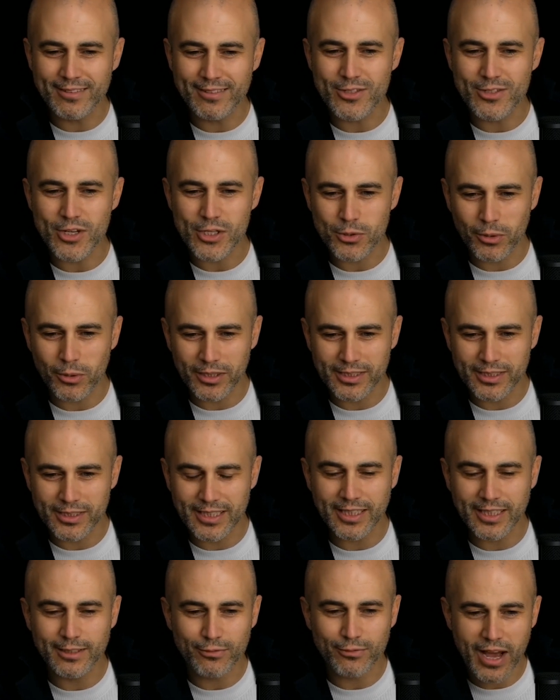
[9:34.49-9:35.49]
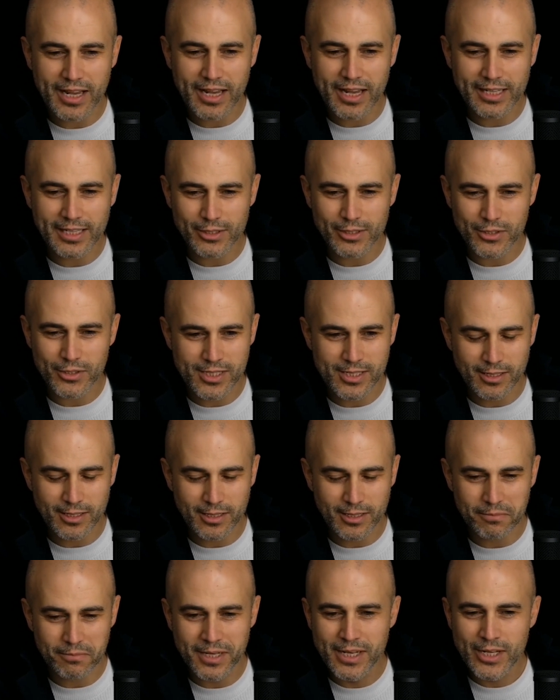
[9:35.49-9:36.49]
Just to identify an
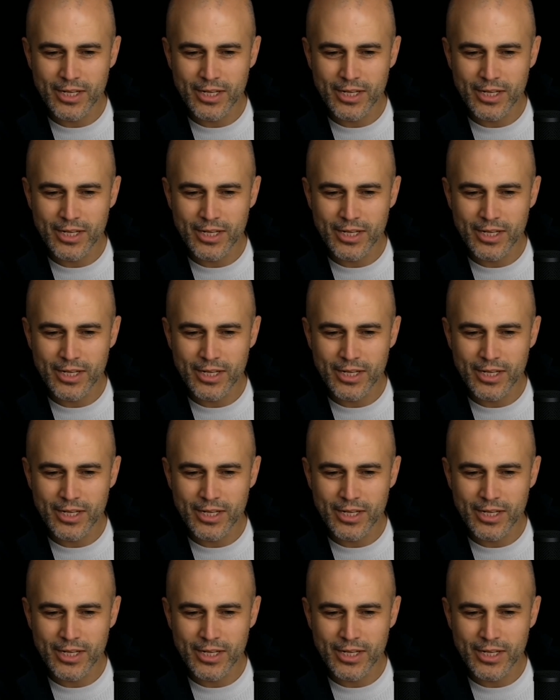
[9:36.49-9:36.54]
ecosystem.